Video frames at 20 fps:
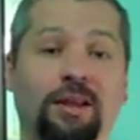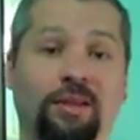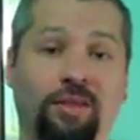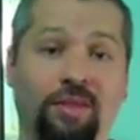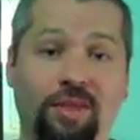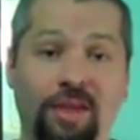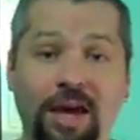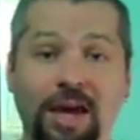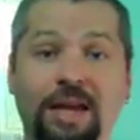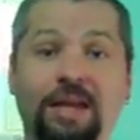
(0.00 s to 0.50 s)
And
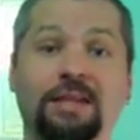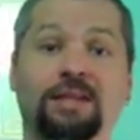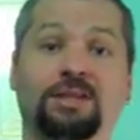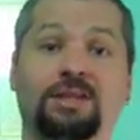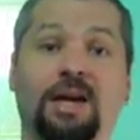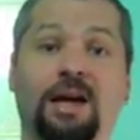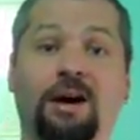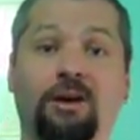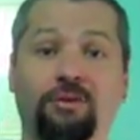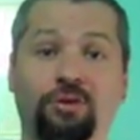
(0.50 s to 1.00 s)
that
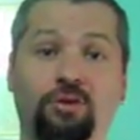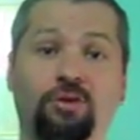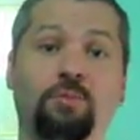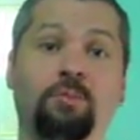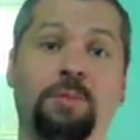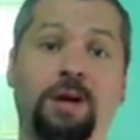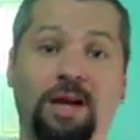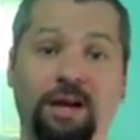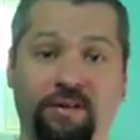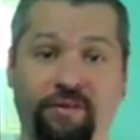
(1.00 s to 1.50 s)
is how you
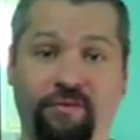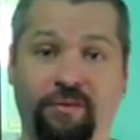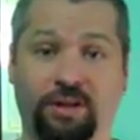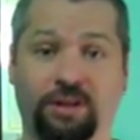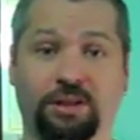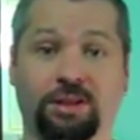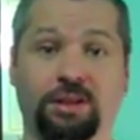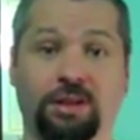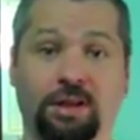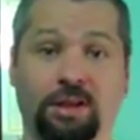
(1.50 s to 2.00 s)
manifest